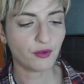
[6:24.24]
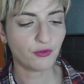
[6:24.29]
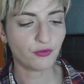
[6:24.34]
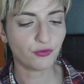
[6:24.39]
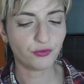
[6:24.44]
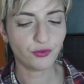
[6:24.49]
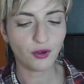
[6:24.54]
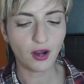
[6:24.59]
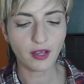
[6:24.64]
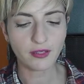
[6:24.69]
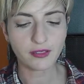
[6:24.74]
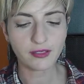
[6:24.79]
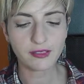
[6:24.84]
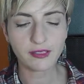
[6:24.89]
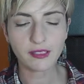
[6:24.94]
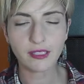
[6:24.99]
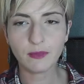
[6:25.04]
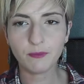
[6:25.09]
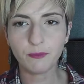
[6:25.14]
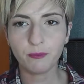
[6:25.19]

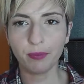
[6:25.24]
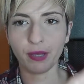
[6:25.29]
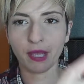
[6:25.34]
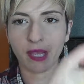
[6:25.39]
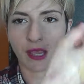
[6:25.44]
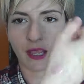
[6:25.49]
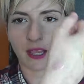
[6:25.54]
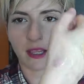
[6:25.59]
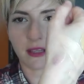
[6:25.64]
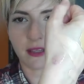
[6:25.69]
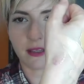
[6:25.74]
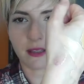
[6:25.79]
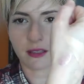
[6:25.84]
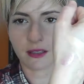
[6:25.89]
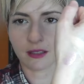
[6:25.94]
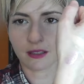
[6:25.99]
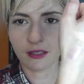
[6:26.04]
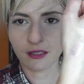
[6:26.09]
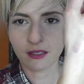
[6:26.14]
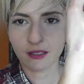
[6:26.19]
frosty pink
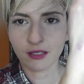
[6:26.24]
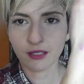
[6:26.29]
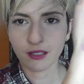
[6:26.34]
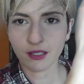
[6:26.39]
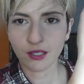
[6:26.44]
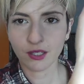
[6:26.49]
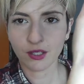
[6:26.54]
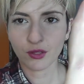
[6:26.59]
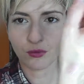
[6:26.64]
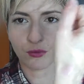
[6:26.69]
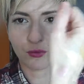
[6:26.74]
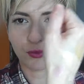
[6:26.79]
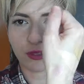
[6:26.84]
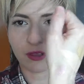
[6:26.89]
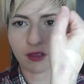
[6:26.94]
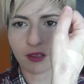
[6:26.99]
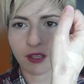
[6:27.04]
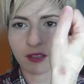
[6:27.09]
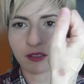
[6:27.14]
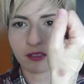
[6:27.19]

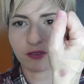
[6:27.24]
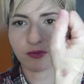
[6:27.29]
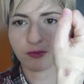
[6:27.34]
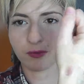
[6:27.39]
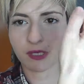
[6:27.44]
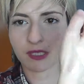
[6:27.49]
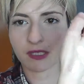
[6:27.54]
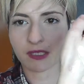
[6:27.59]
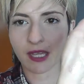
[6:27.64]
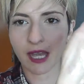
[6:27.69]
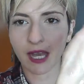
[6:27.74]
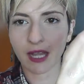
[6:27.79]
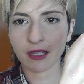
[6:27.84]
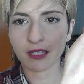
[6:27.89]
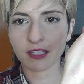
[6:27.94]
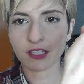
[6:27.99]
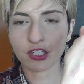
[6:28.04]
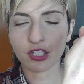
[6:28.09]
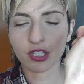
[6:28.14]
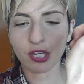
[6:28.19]
with lots of
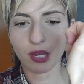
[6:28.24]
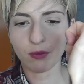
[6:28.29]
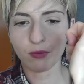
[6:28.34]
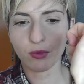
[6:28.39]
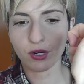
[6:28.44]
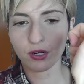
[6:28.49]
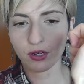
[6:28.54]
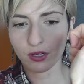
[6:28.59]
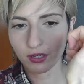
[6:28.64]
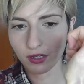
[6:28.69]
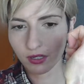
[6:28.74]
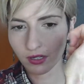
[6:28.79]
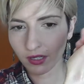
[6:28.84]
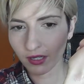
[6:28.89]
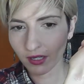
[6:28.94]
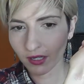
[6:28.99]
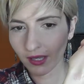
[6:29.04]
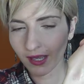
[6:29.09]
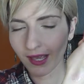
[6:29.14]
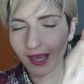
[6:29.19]
metallic shimmer.
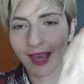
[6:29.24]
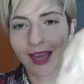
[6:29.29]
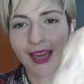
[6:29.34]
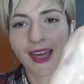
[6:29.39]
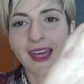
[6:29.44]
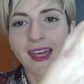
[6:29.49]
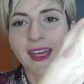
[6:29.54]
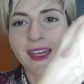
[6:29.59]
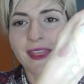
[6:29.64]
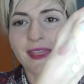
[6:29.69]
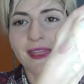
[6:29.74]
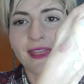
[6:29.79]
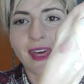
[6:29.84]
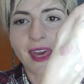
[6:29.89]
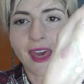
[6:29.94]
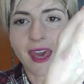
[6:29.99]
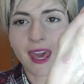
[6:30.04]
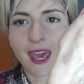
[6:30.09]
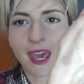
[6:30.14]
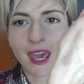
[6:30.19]

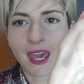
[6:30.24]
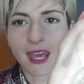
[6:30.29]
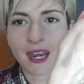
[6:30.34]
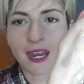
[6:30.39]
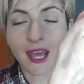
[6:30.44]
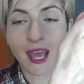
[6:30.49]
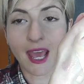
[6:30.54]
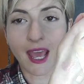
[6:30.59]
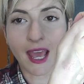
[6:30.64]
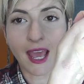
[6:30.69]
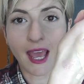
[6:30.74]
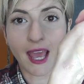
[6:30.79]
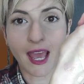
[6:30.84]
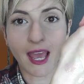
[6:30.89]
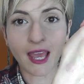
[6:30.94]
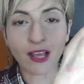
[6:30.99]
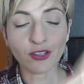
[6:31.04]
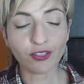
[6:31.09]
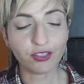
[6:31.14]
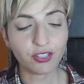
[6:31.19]
Then
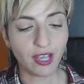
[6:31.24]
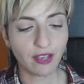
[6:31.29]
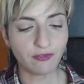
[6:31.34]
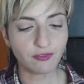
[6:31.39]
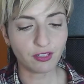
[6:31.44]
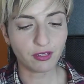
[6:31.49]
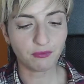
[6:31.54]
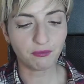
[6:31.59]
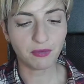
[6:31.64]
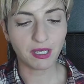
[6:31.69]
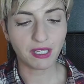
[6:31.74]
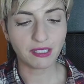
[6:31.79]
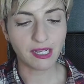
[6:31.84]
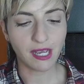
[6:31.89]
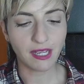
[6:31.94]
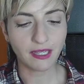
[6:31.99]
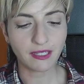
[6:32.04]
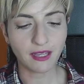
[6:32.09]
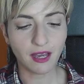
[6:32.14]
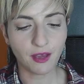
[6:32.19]
I also have to admit,
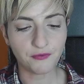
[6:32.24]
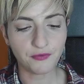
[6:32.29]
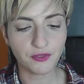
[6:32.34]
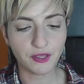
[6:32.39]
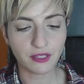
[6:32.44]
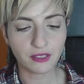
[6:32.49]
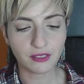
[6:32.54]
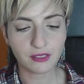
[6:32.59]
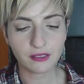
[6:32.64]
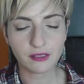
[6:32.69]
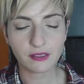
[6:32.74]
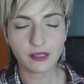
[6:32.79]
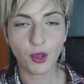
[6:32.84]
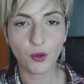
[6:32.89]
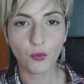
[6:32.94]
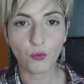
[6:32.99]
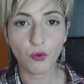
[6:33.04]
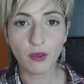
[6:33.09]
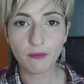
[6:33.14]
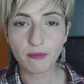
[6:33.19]
I got this
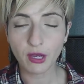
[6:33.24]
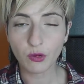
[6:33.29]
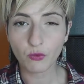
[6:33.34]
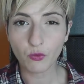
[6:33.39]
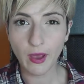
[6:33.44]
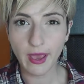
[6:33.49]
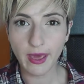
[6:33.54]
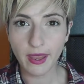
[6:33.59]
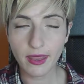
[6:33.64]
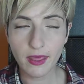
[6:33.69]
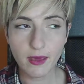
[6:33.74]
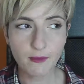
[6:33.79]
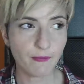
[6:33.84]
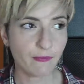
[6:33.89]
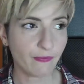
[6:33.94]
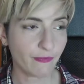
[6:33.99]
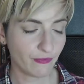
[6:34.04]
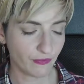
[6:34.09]
way back when,